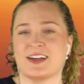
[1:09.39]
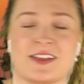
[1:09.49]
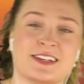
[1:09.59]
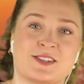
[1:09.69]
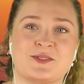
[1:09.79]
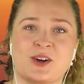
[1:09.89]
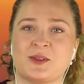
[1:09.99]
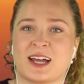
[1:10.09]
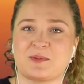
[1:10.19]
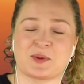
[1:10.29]
Unless you
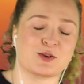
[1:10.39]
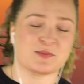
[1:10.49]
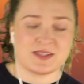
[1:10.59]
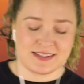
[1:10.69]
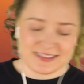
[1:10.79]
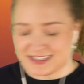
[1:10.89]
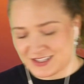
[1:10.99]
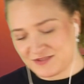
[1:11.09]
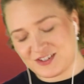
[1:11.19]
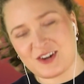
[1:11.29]
don't like burps because
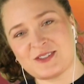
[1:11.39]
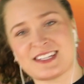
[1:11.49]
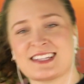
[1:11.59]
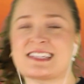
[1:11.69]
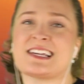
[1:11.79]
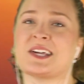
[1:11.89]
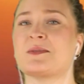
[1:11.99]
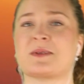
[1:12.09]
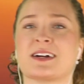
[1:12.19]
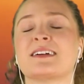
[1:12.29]
you have no sense of
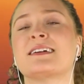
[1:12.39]
humor.